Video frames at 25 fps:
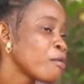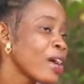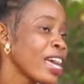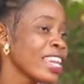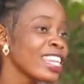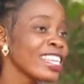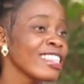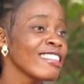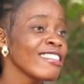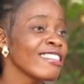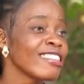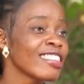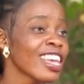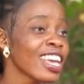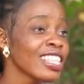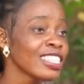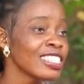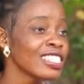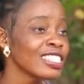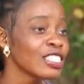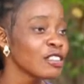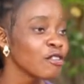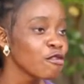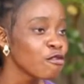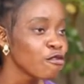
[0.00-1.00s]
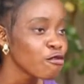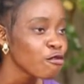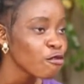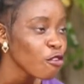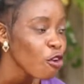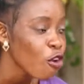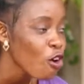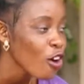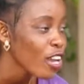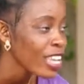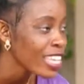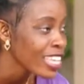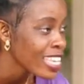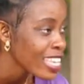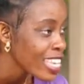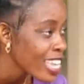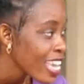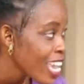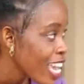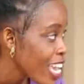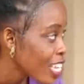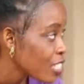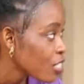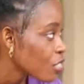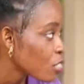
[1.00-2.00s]
But in 34
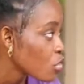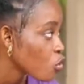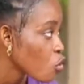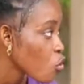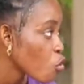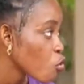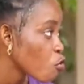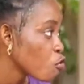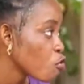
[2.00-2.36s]
years of